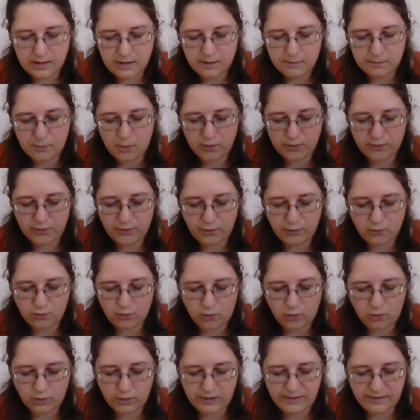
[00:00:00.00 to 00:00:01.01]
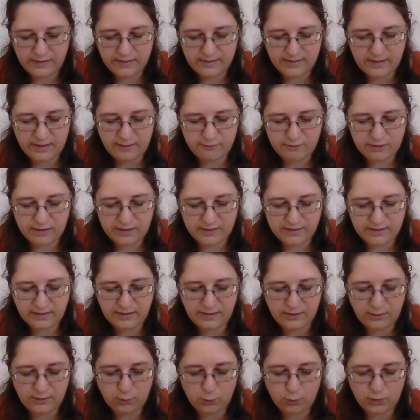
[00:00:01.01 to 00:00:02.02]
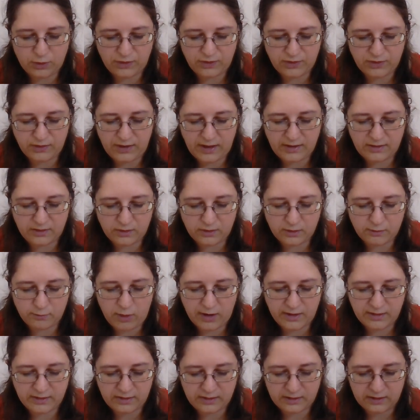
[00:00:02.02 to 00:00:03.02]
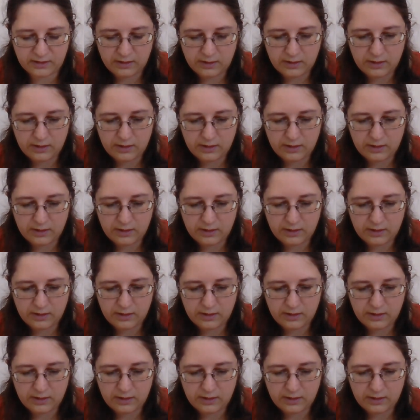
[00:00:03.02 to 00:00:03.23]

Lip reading: mocked so strongly the sufferings and disordered state of the writer,